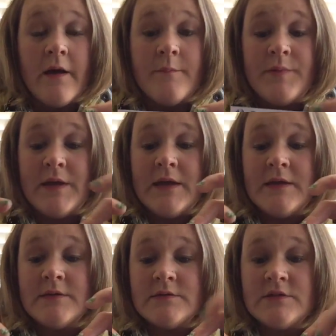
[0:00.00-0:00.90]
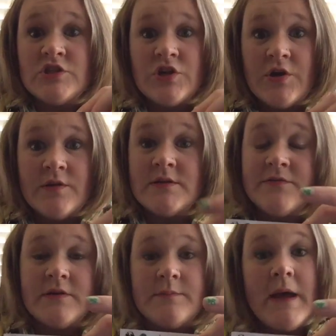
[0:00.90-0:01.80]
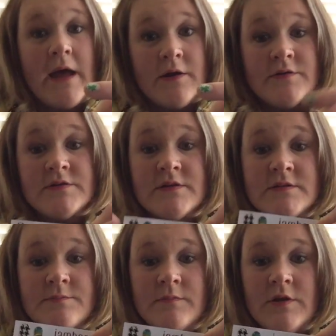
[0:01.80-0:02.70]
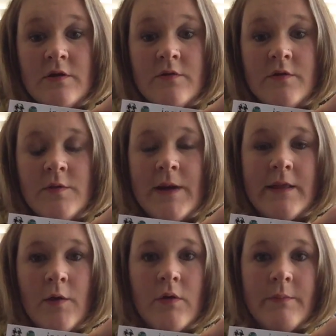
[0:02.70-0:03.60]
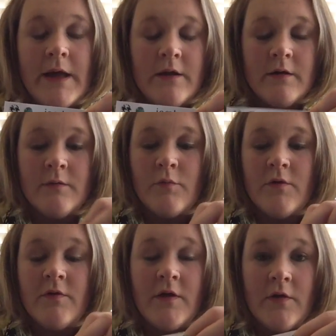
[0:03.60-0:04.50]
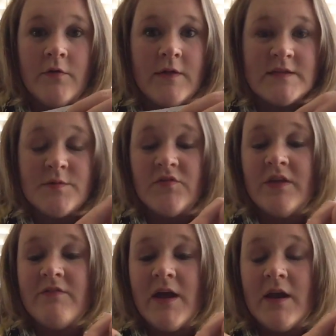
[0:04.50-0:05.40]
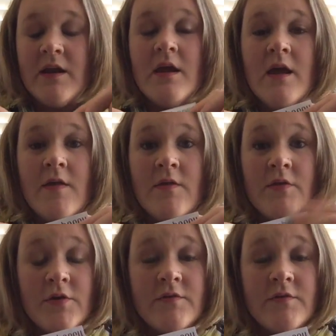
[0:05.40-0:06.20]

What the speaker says: B, to show you the different patterns, because you might like one pattern more than the other, and that's perfectly fine. And then the third